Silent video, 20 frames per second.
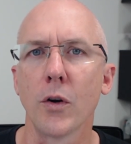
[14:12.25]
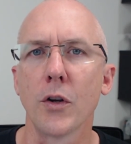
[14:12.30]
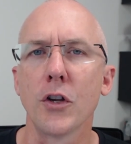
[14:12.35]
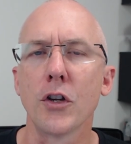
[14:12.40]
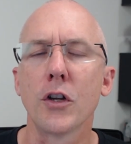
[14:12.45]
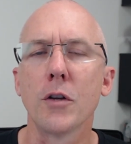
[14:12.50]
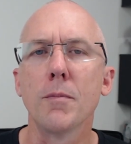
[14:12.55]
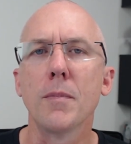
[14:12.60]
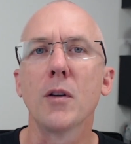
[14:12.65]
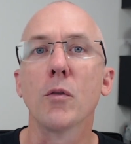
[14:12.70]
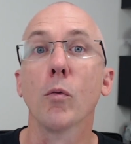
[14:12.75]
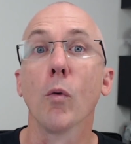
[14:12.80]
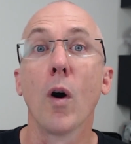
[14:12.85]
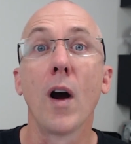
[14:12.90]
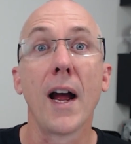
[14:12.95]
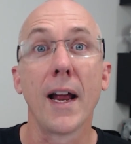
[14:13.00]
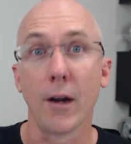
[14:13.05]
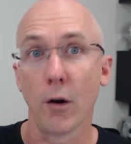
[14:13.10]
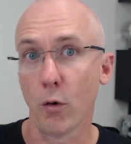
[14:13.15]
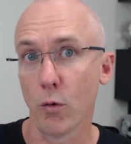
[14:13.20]
You can be
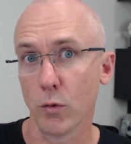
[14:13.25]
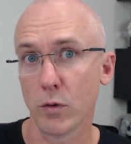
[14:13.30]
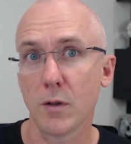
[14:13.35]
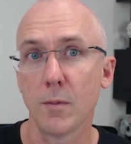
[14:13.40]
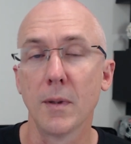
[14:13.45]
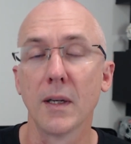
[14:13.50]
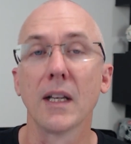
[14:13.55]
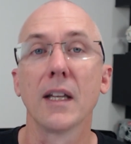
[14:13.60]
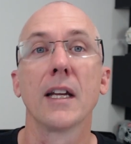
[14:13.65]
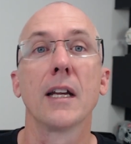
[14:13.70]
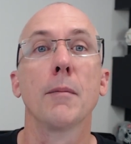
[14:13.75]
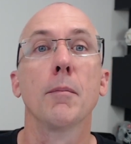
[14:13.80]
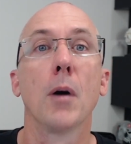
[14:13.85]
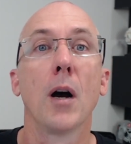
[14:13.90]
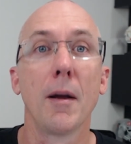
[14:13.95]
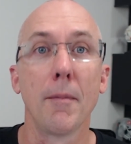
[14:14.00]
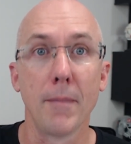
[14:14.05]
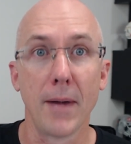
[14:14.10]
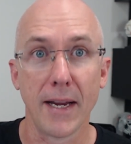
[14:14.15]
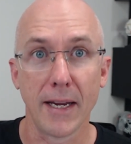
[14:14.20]
right ultimately by
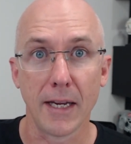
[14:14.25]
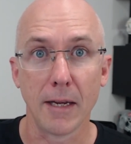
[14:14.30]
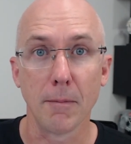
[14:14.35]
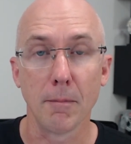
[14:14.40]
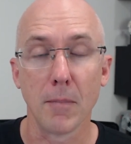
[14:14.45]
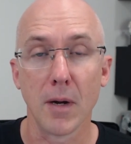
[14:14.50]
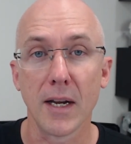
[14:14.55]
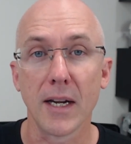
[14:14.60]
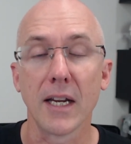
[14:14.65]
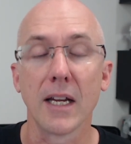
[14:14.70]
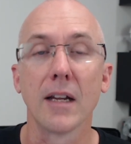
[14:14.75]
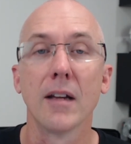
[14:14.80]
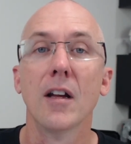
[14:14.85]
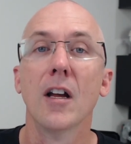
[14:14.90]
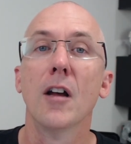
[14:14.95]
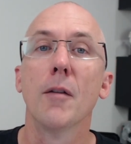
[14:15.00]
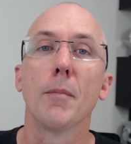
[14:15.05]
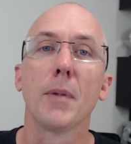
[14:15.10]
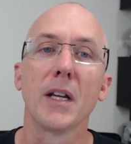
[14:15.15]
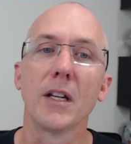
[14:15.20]
making money,
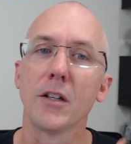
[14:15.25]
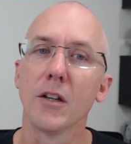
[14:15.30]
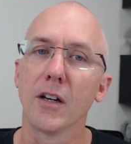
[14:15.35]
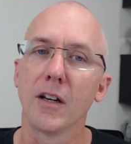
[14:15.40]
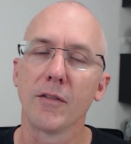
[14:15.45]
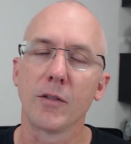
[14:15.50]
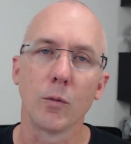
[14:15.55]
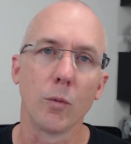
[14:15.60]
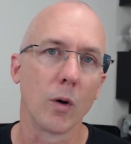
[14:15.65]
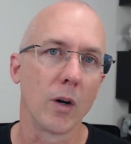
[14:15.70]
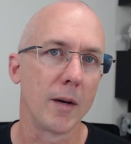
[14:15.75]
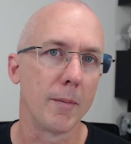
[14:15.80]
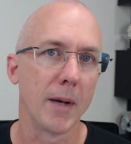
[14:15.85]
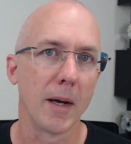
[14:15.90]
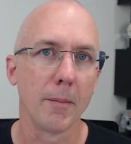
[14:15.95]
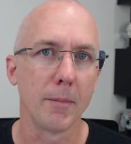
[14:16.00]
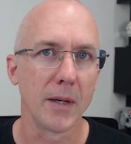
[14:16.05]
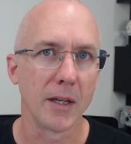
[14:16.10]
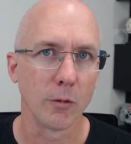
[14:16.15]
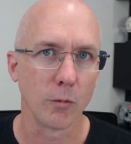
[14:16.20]
but you don't have to worry about
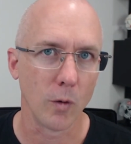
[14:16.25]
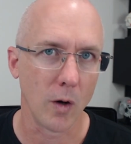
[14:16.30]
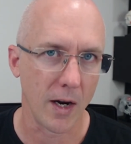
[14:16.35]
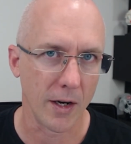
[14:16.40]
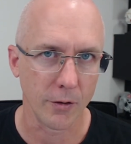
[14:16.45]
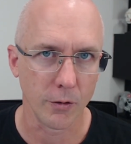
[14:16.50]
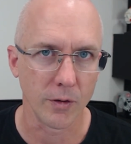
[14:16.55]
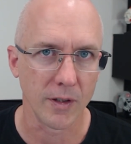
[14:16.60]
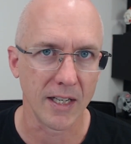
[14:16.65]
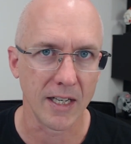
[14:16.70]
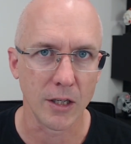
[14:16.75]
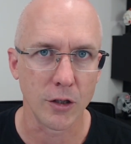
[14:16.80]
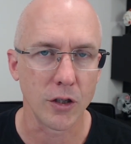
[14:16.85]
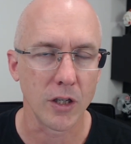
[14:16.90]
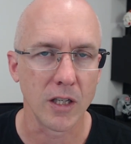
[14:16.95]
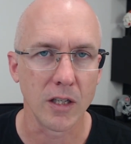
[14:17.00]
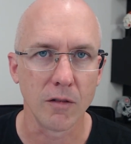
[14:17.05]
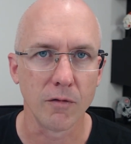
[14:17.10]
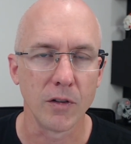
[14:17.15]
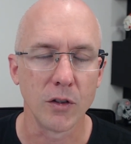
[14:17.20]
being right on each
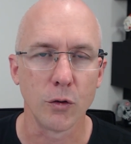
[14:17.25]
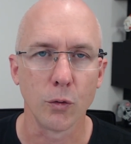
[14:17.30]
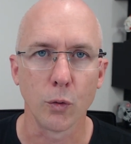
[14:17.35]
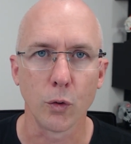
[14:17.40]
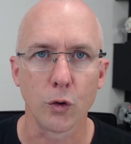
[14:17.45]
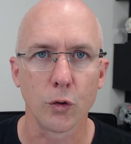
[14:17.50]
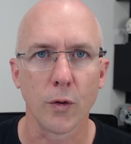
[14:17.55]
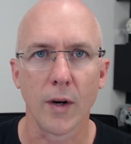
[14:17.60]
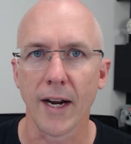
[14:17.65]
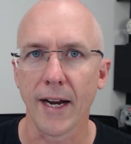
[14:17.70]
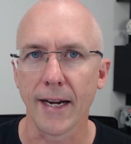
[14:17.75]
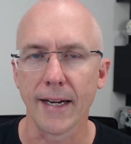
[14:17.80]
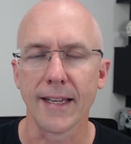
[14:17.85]
individual trade.